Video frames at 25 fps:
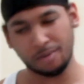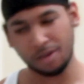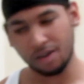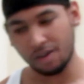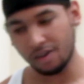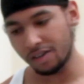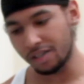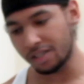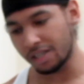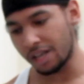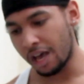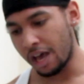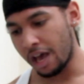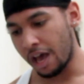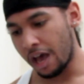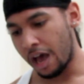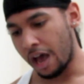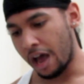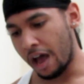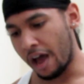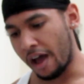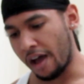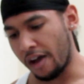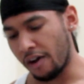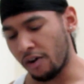Because
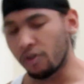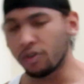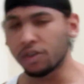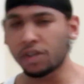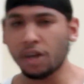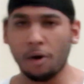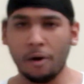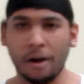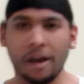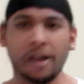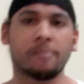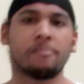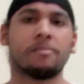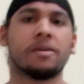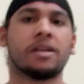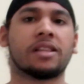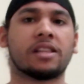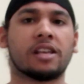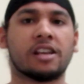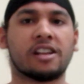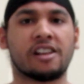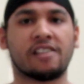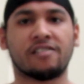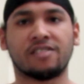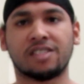although I admit
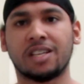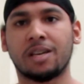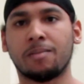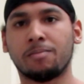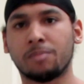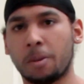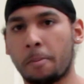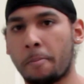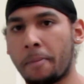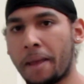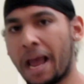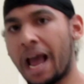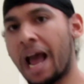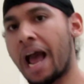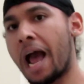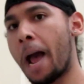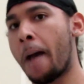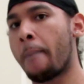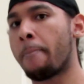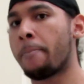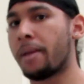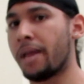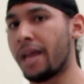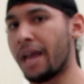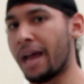that they've seemed a bit
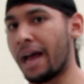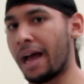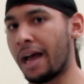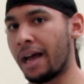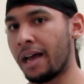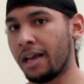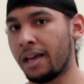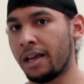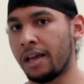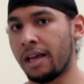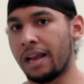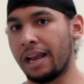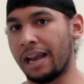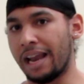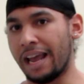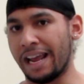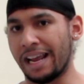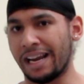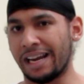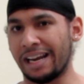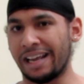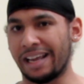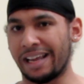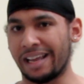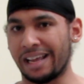happier
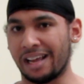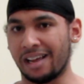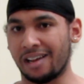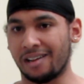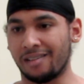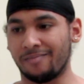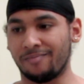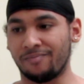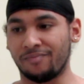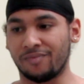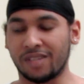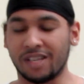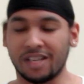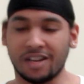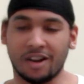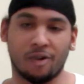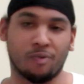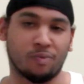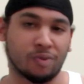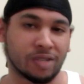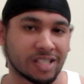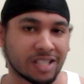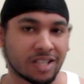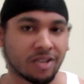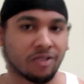lately, you know,
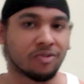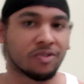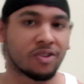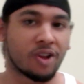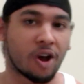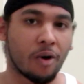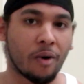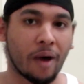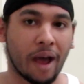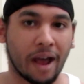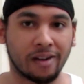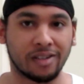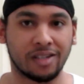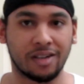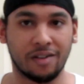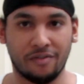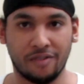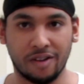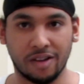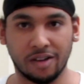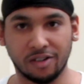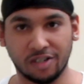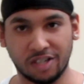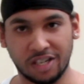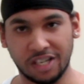we still know how she
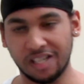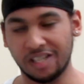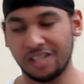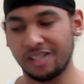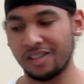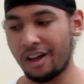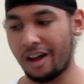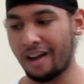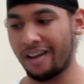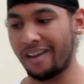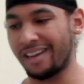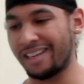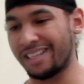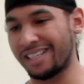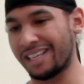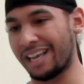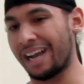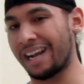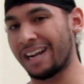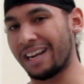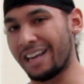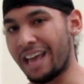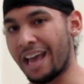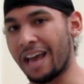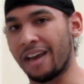feels. She's not
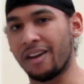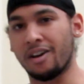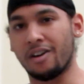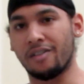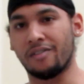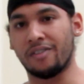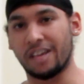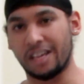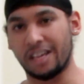exactly head over